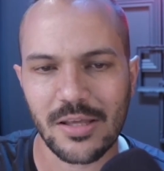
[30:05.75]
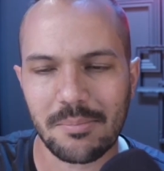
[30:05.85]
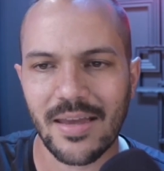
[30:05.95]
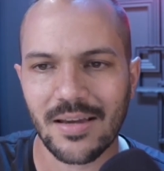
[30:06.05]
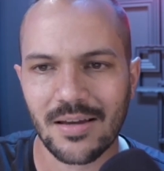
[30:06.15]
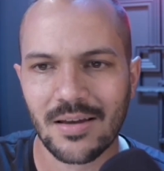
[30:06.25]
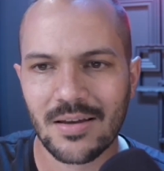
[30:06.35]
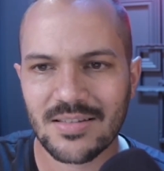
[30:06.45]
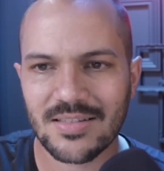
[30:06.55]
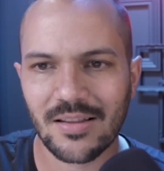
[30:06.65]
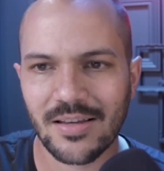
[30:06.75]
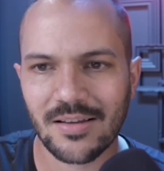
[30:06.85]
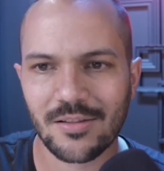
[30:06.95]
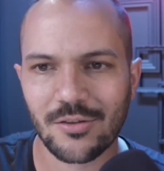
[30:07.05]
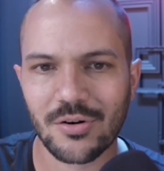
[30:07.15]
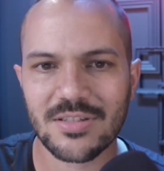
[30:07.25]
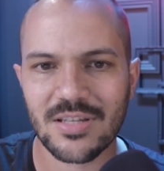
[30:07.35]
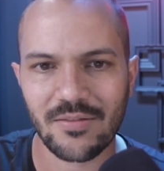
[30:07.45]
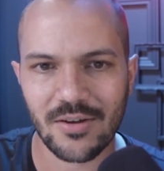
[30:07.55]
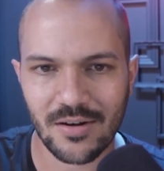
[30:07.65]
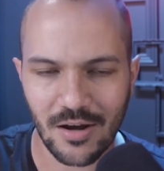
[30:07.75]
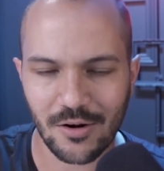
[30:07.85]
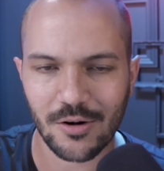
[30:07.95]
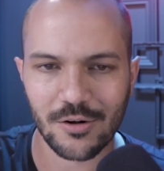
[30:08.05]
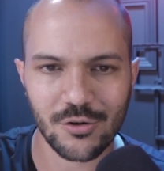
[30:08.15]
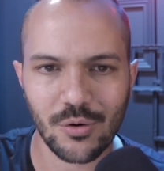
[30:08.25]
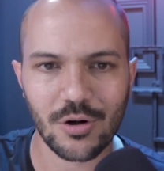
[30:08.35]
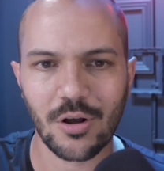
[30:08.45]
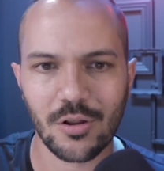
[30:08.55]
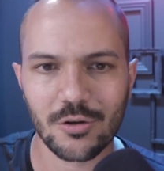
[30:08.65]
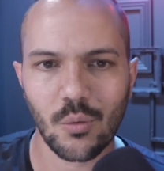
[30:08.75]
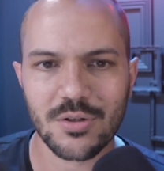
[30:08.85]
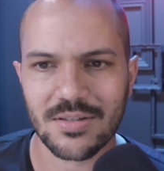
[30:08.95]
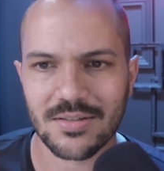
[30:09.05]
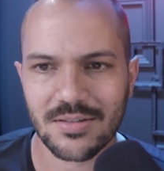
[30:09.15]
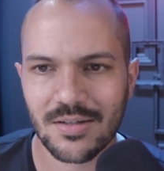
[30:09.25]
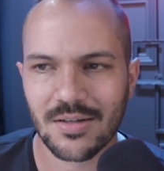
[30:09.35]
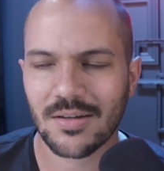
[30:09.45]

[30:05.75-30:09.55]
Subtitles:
make selling $3,700, $200 courses.